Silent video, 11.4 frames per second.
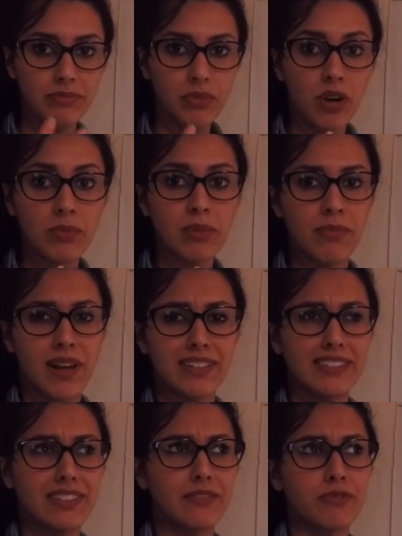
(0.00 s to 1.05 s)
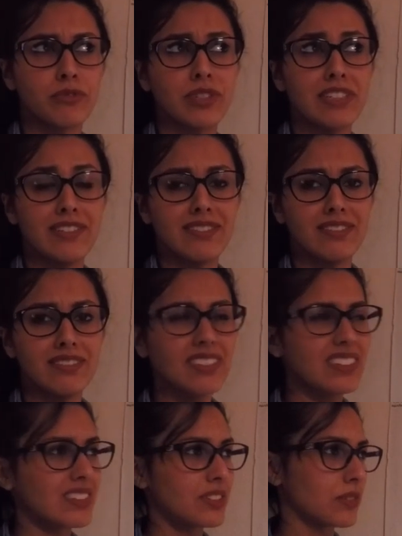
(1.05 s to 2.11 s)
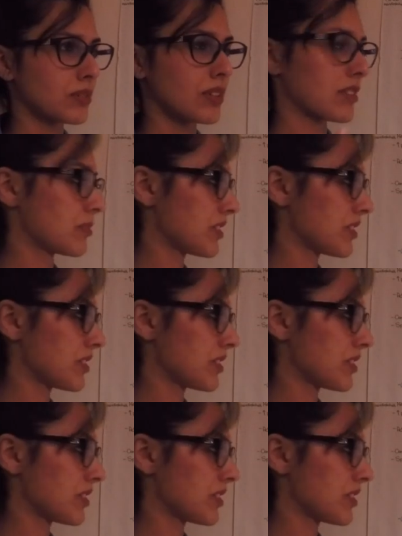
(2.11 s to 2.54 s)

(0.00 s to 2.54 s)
problematic free. I don't know how to